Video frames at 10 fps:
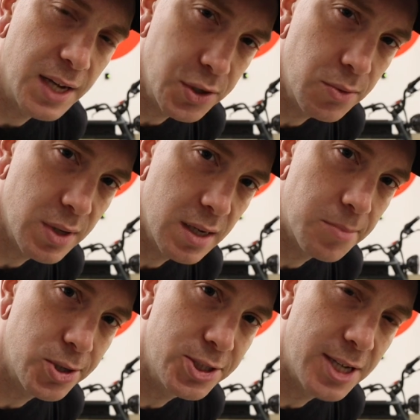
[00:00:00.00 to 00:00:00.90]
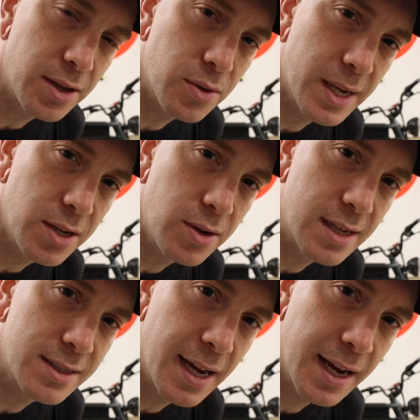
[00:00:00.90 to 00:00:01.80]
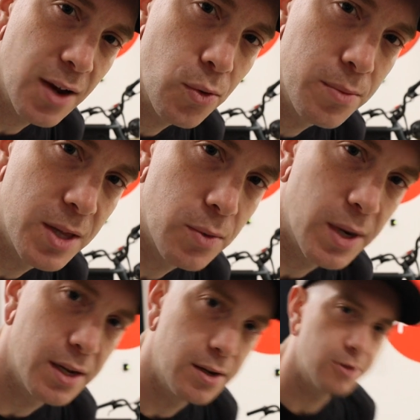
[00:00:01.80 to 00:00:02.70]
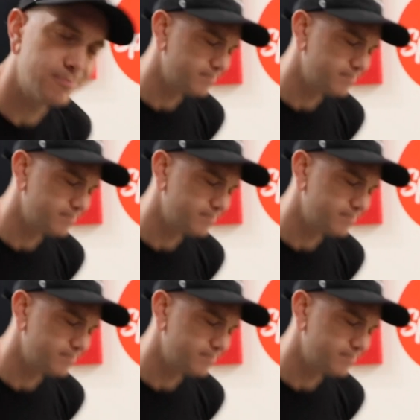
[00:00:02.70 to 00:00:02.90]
I do really appreciate the way you guys hang out with me the way you do.